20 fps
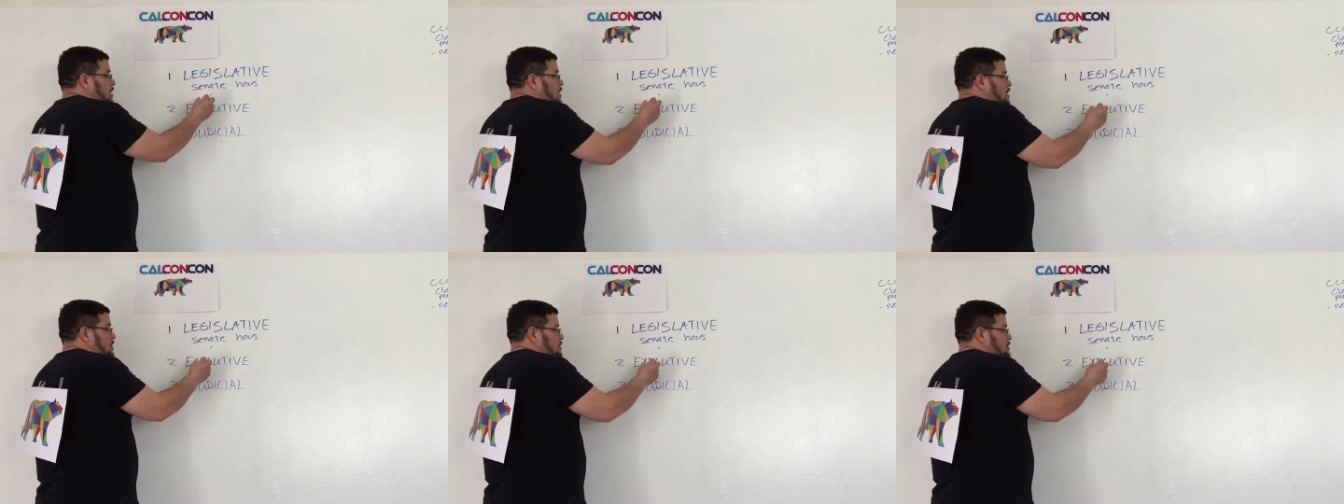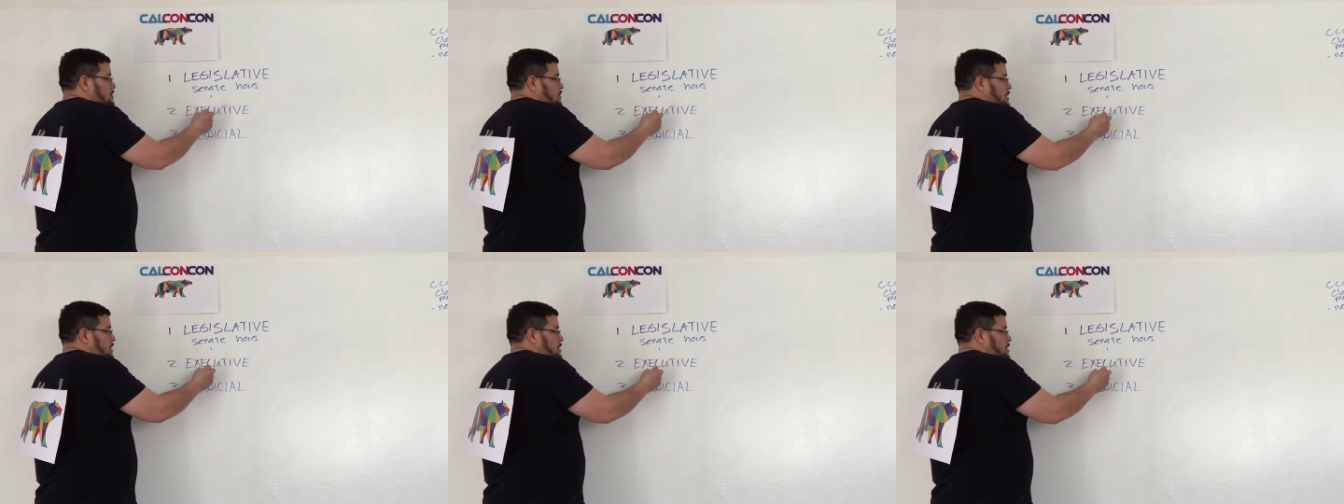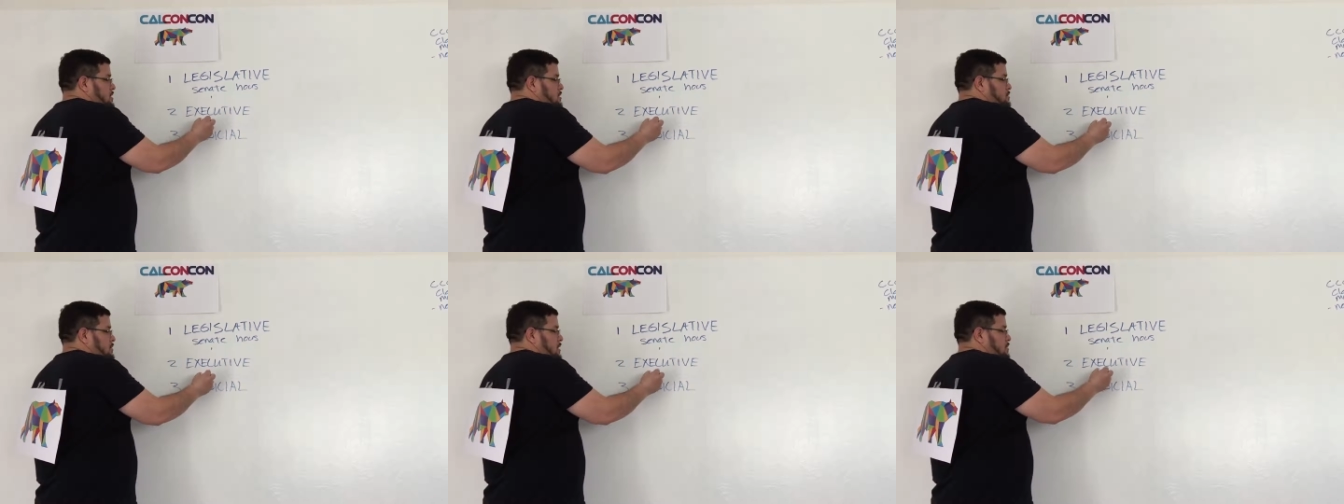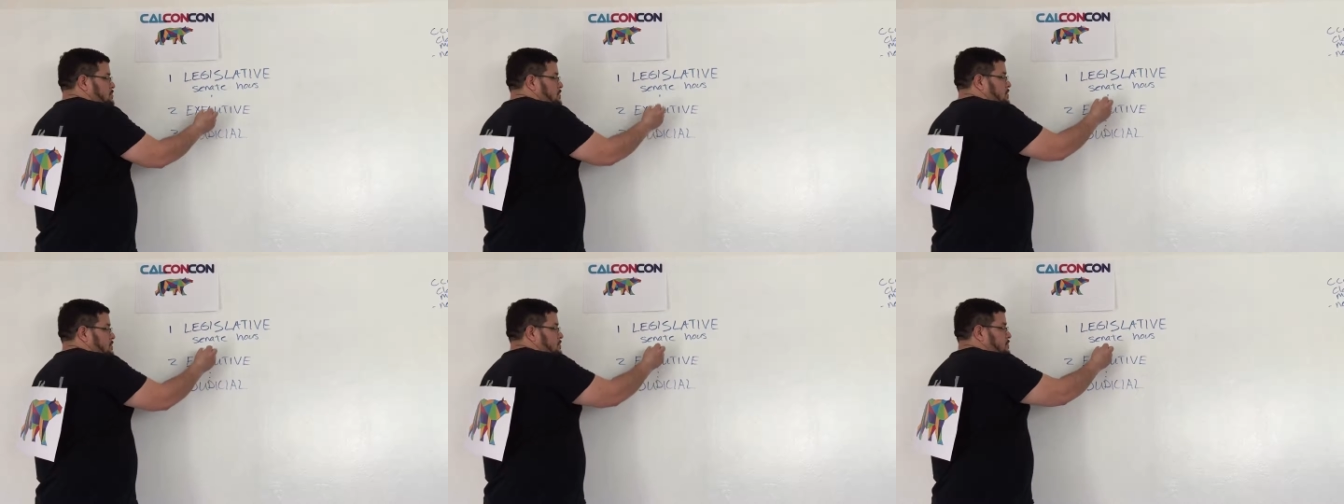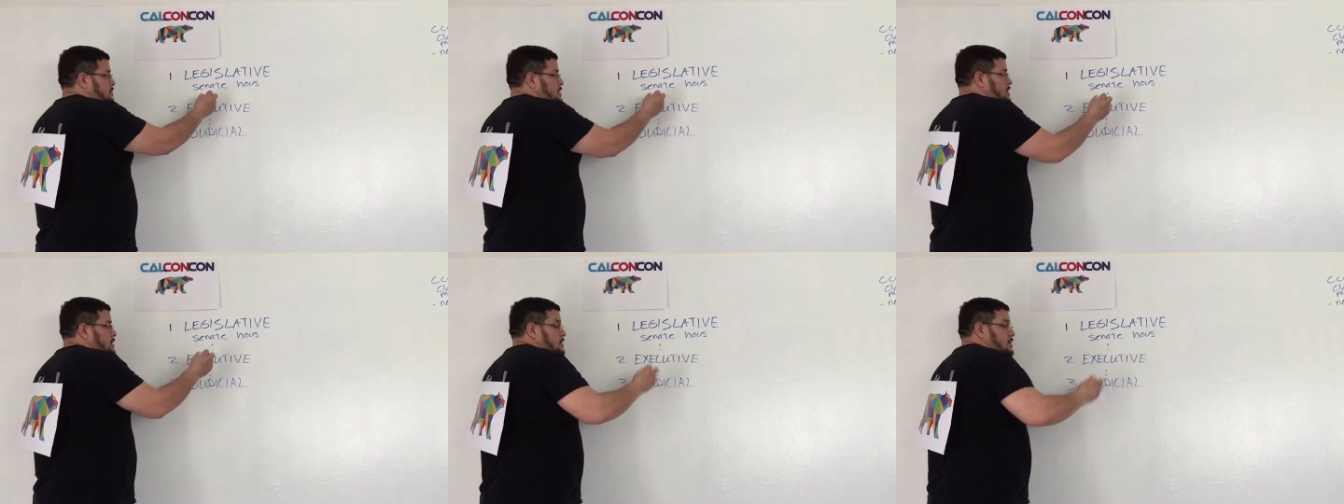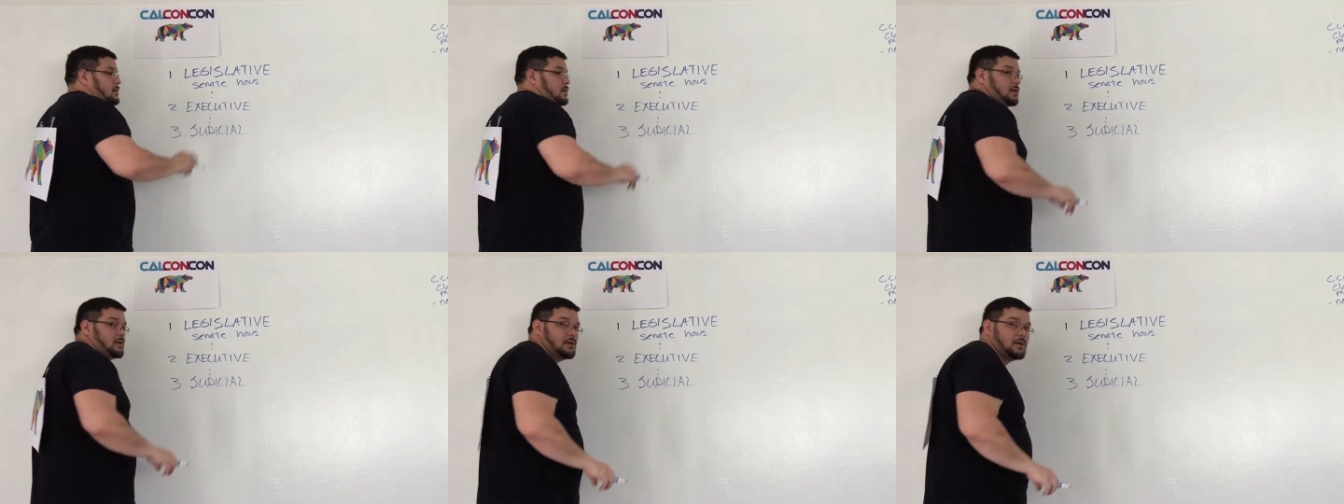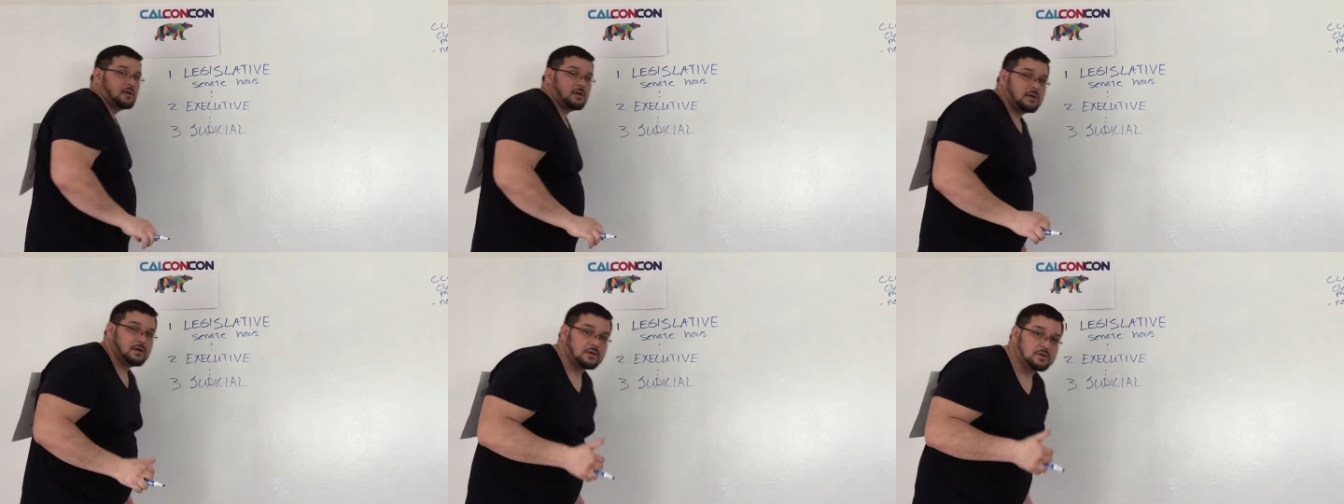all three of these people.
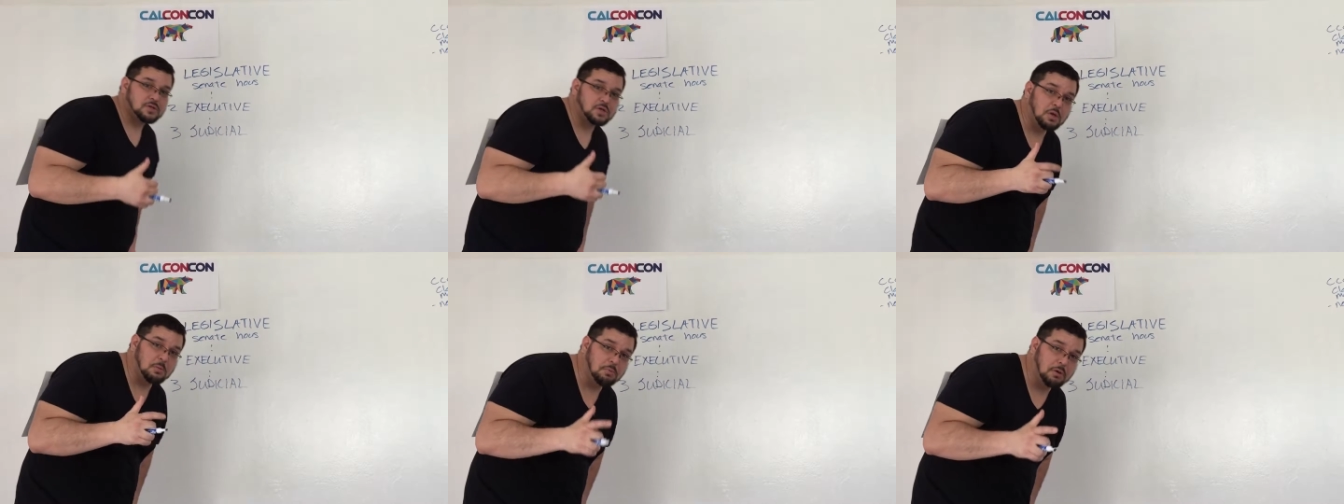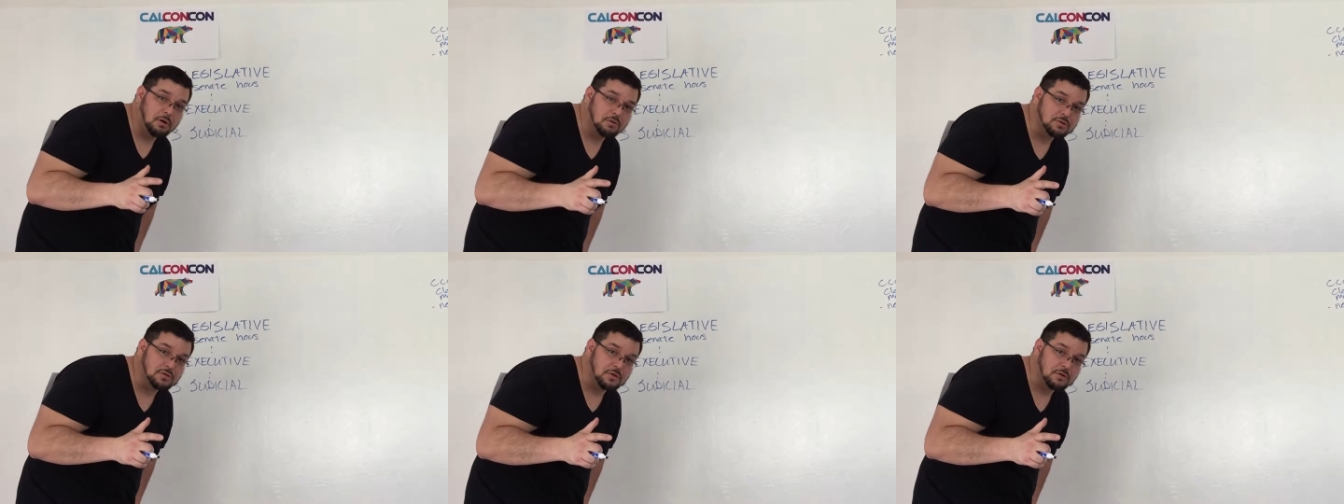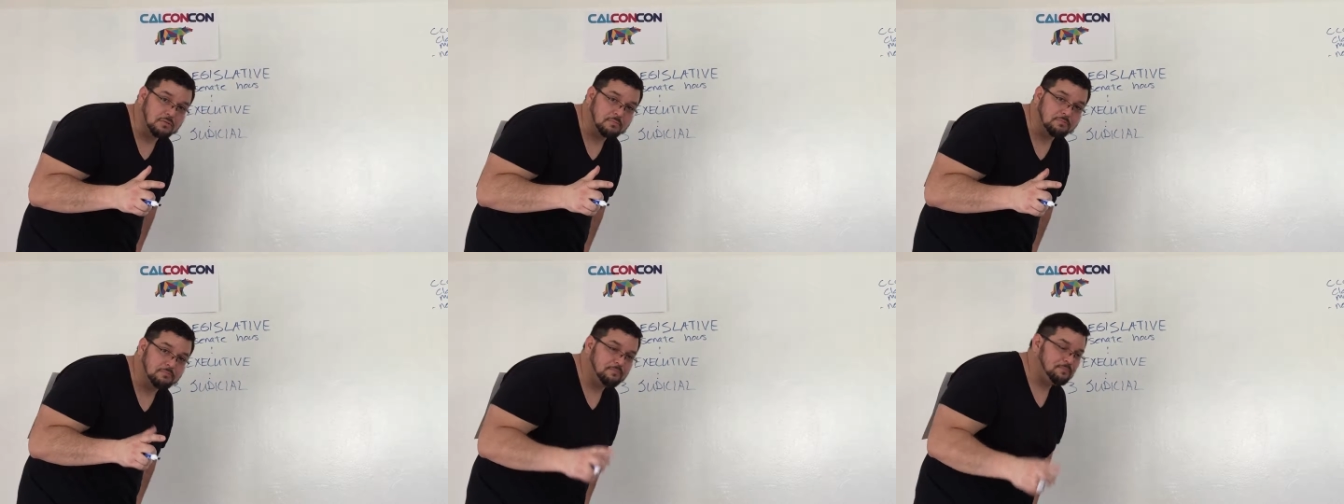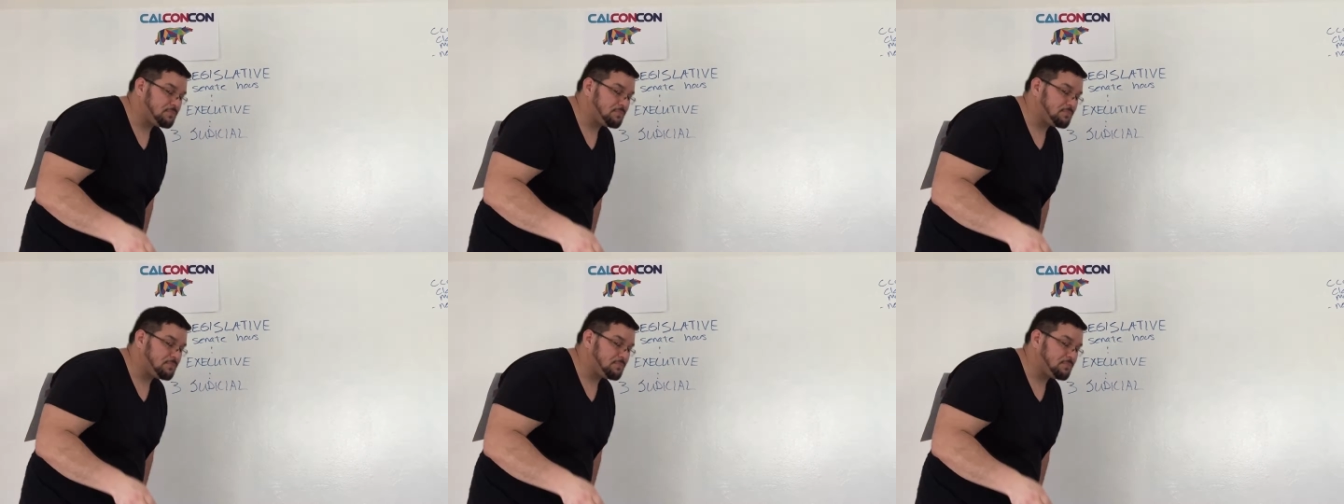Supposed to.